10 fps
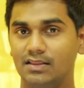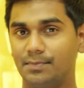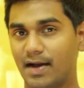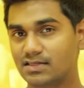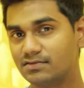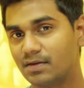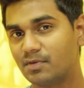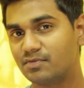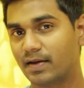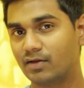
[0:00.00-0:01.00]
The passive type
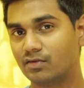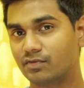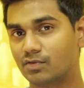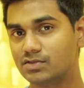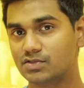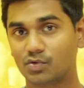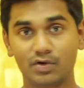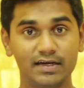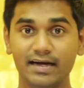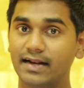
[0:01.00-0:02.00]
of microphones
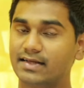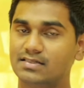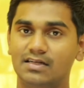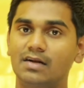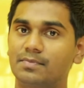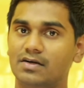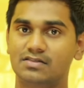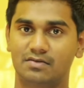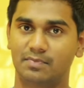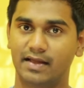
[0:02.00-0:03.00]
don't need an external power
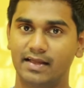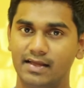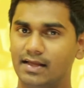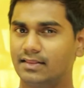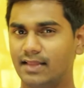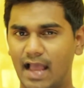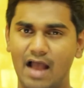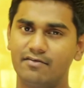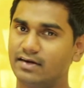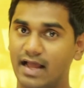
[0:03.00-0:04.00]
supply. They
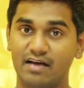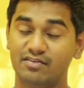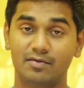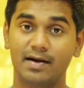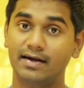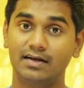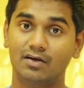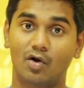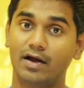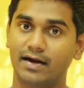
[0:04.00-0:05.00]
have a diaphragm and
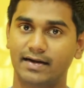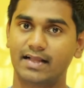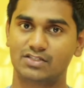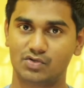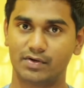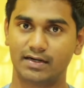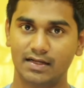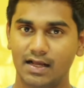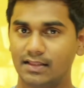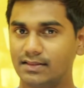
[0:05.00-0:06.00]
a coil attached to
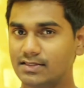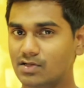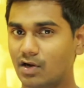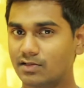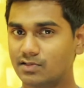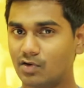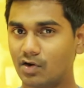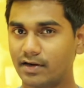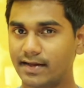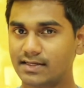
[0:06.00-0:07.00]
it. These are also
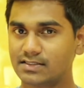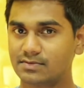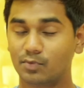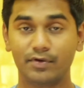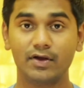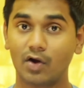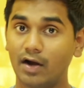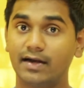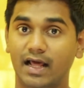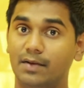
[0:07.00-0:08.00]
called as moving
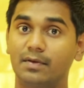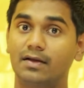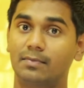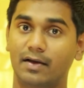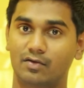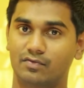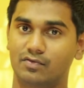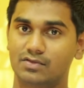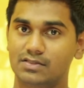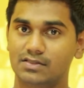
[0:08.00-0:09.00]
coil dynamic
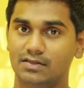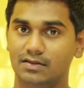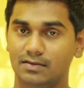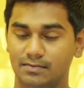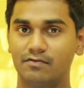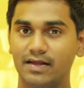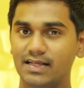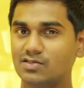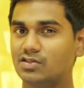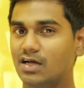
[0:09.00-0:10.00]
microphones.
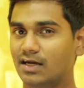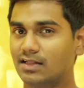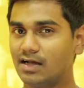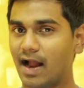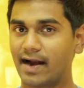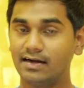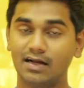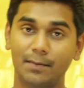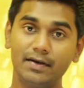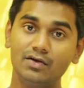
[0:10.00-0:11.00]
Whereas on the other
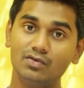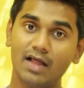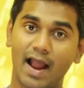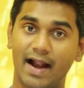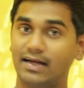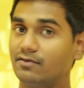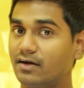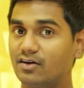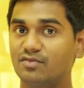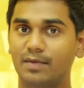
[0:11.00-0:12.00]
hand, coming to the active
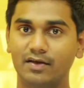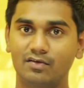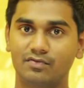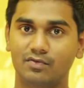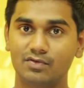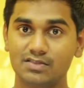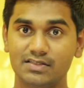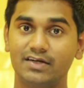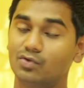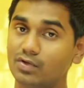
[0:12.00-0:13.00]
kind of microphones,
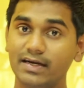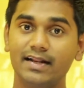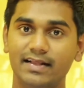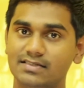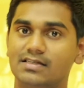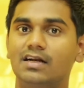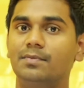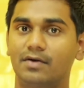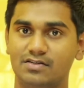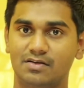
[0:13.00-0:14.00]
they do need an
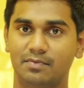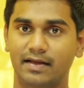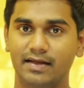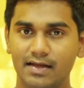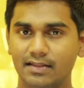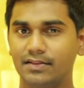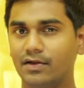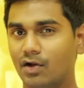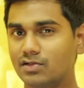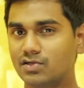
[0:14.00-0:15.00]
external power supply. They
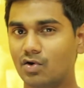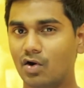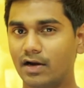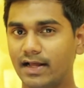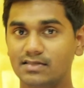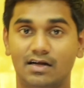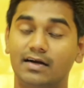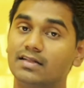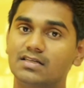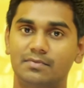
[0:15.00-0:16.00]
are also called as
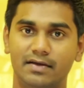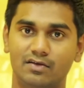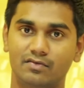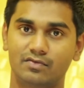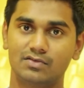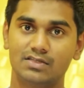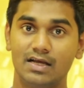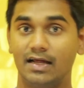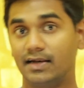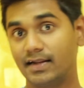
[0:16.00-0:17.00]
condenser
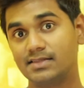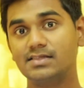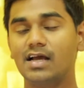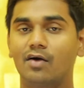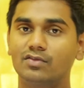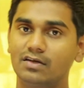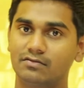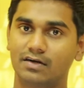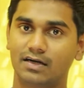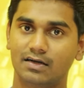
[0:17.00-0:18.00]
microphones. Let's see how they
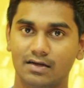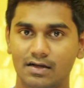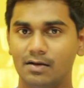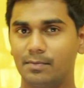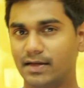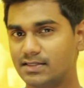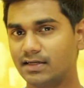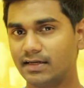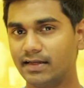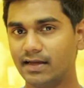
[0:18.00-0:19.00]
work.
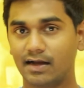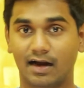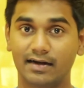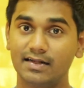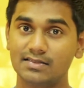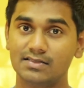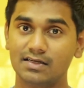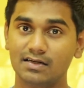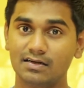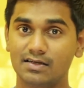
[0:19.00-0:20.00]
Basically, a
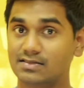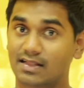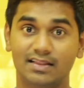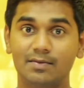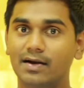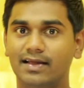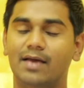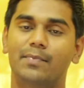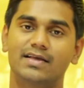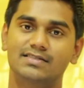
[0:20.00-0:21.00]
condenser is nothing but a
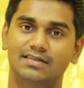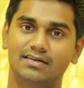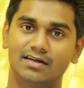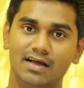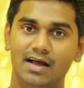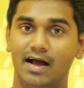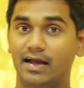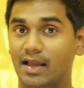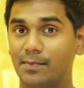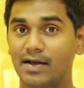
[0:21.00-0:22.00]
capacitor. A
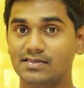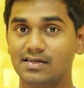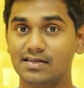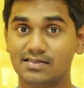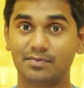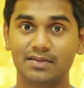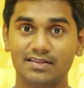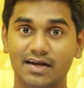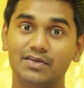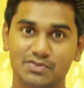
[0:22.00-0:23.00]
capacitor is
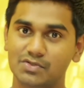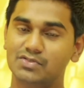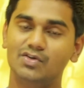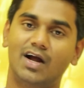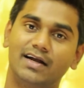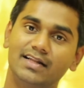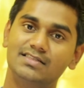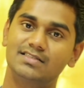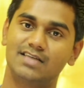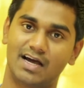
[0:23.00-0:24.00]
something that is used to
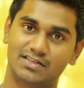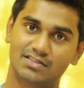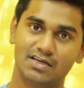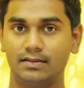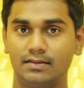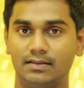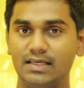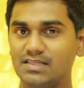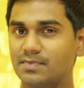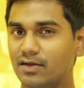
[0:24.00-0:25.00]
condense charge.
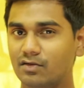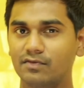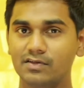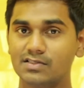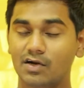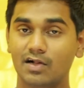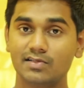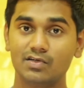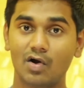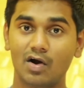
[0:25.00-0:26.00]
These microphones are
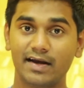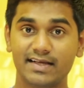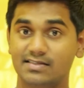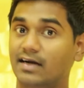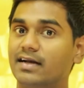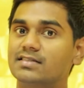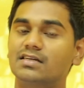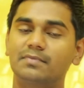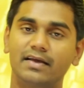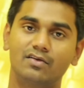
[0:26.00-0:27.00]
also called as
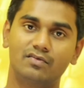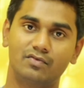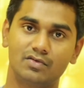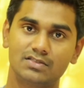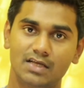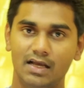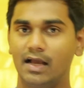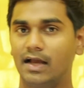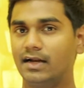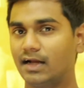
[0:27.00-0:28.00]
condenser microphones.
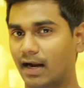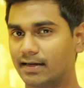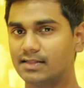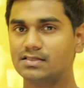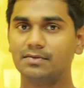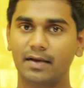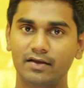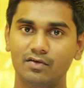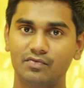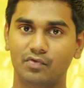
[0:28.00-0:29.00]
In a condenser
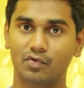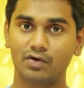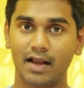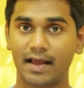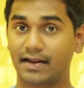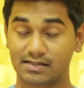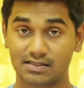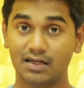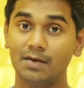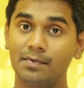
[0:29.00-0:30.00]
microphone, an
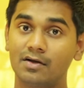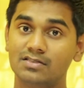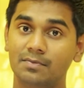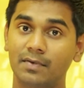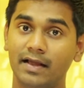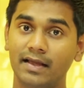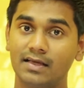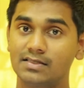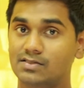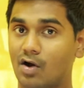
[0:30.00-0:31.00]
external power supply
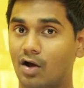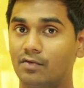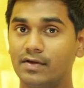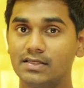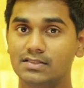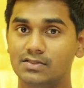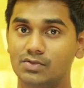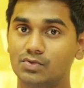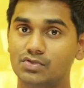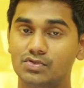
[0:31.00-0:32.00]
is always
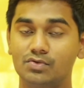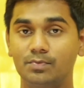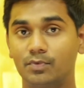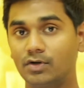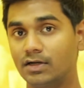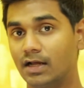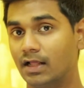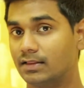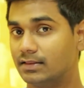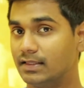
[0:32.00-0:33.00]
used to put
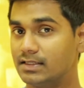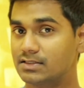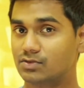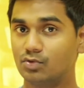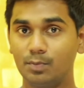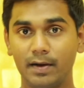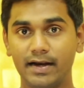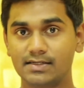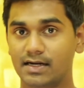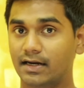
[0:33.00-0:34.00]
these two
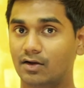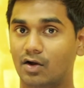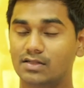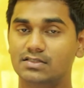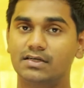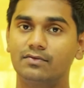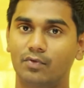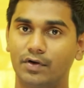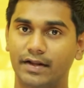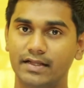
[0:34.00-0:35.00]
plates at a constant
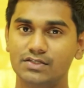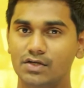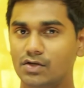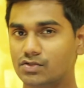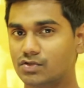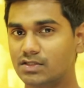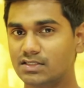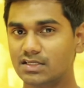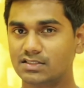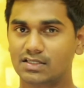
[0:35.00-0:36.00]
voltage, so there
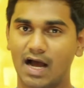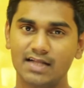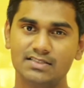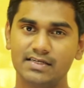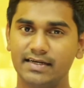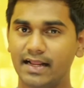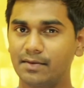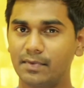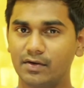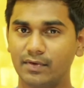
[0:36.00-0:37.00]
is a charge
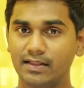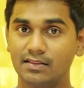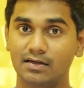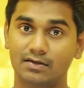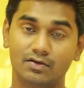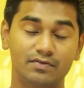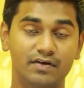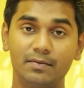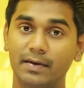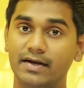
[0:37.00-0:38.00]
retained between the
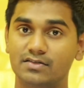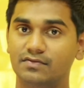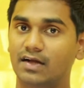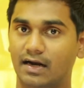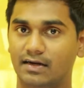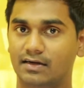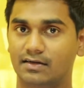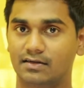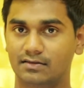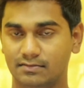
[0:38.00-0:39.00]
different plates of the conductor.